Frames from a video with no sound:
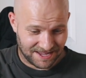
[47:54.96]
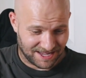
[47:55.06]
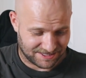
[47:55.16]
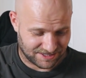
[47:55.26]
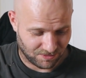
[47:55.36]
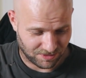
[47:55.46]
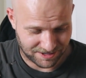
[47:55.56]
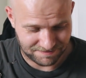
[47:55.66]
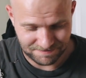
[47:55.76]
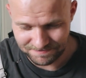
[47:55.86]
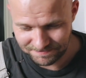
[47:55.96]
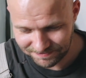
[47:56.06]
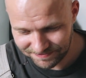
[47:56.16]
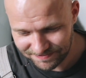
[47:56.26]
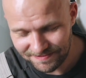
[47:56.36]
It's not working.
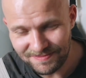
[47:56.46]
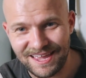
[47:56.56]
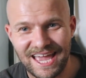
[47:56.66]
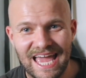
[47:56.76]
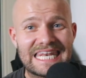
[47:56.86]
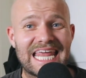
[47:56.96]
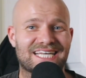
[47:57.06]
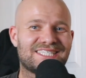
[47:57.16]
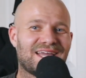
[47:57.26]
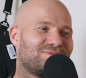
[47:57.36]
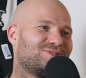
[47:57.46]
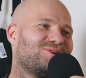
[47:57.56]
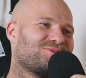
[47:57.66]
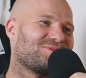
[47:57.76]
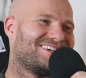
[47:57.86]
Next
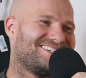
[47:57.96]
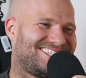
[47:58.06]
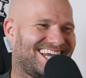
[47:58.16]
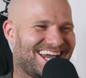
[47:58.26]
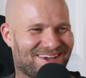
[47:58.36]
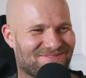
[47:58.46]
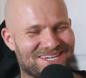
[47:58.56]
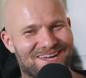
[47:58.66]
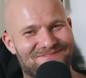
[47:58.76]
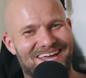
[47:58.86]
episode, we're going to check if we have